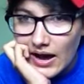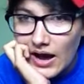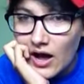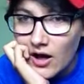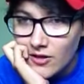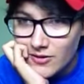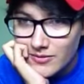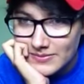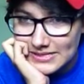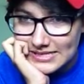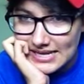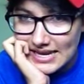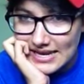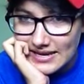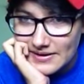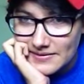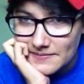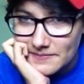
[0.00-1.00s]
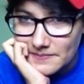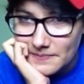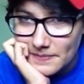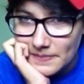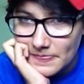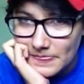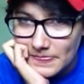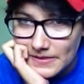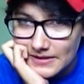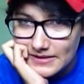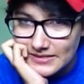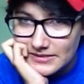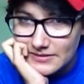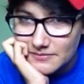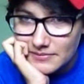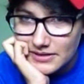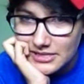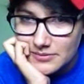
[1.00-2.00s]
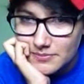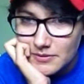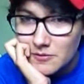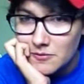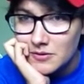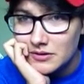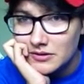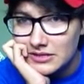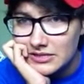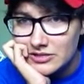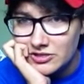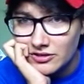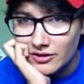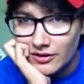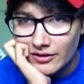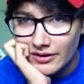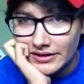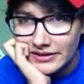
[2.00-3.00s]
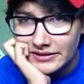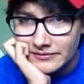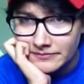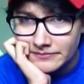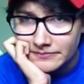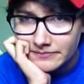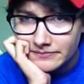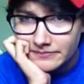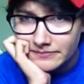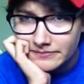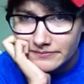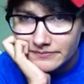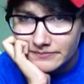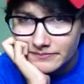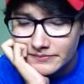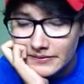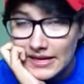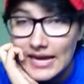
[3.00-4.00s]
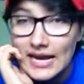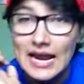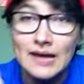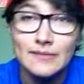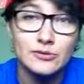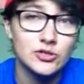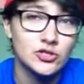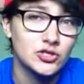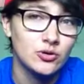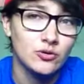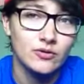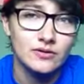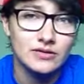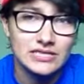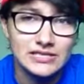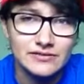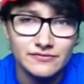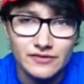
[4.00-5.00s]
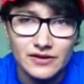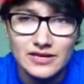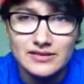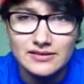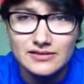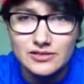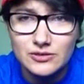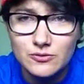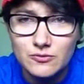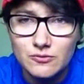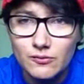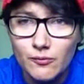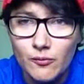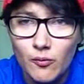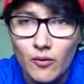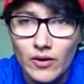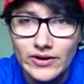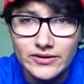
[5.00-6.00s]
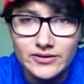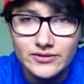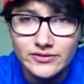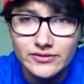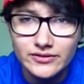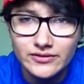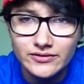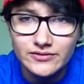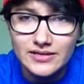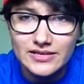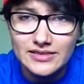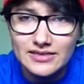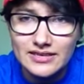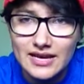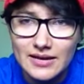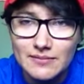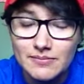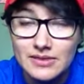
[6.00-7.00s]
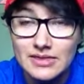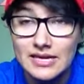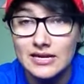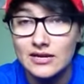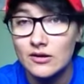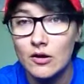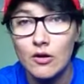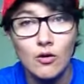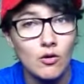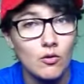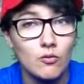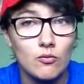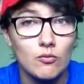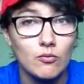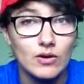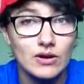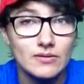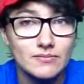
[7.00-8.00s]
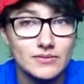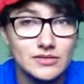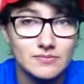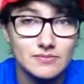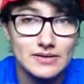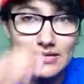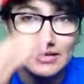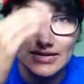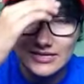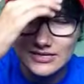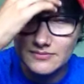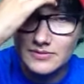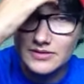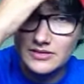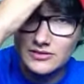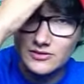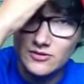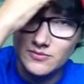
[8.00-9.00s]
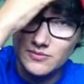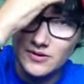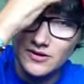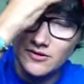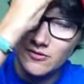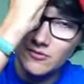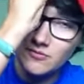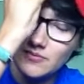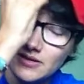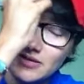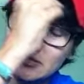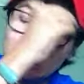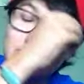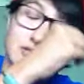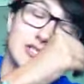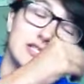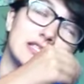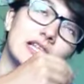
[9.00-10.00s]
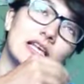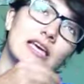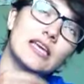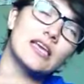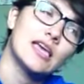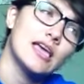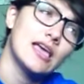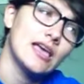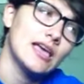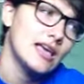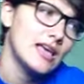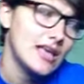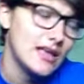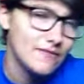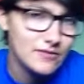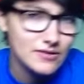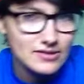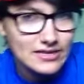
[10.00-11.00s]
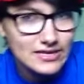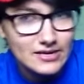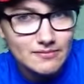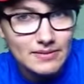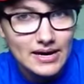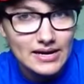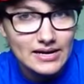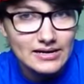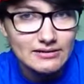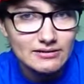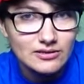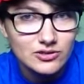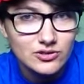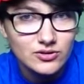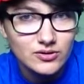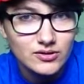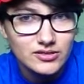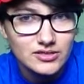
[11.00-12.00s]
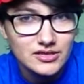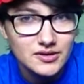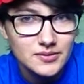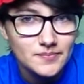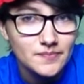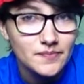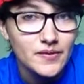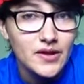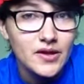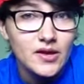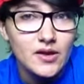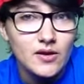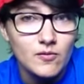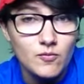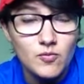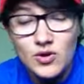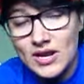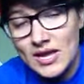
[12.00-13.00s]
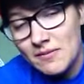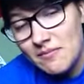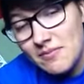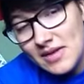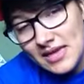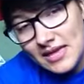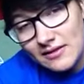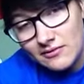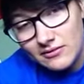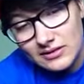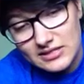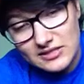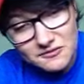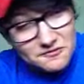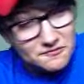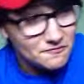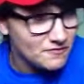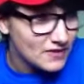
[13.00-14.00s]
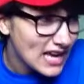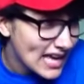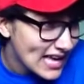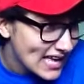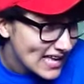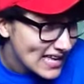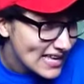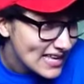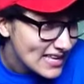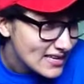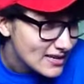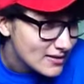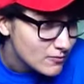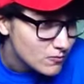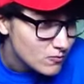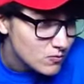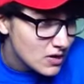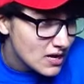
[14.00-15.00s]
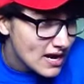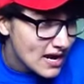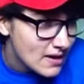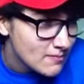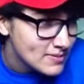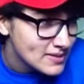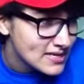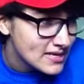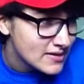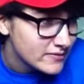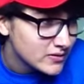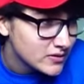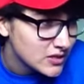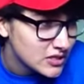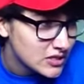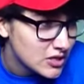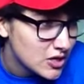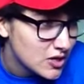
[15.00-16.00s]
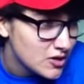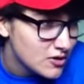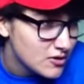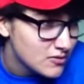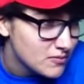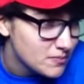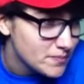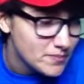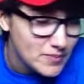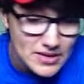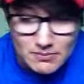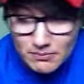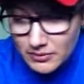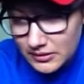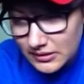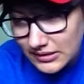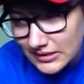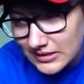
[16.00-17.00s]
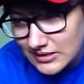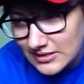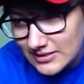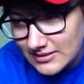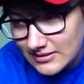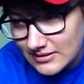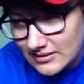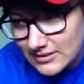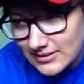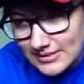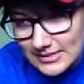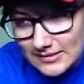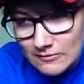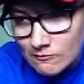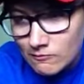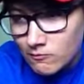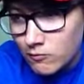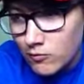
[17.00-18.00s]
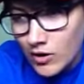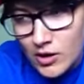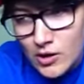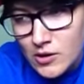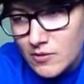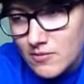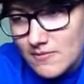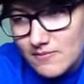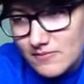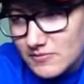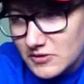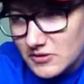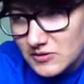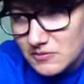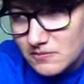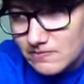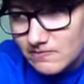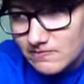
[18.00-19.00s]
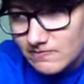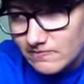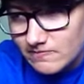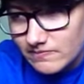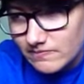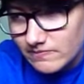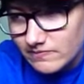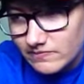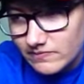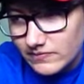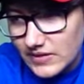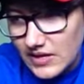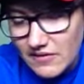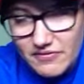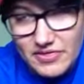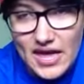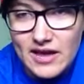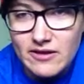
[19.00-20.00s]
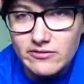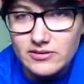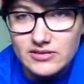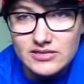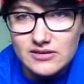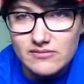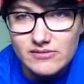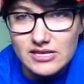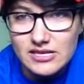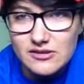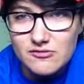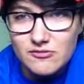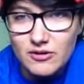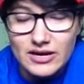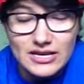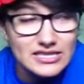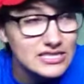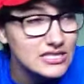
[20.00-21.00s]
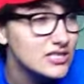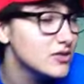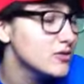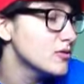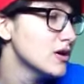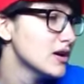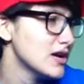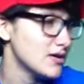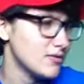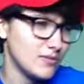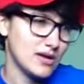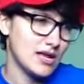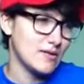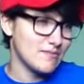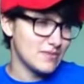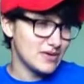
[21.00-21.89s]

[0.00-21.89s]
all I'm saying is it must be really jarring. And I'm sure it's fun to wonder in the hypothetical what it must be like to be a superhero. Because you're just like, if you think about it in the short term, would I be able to fly? Would I be able to turn people into worms? If that was something you wanted to do, would I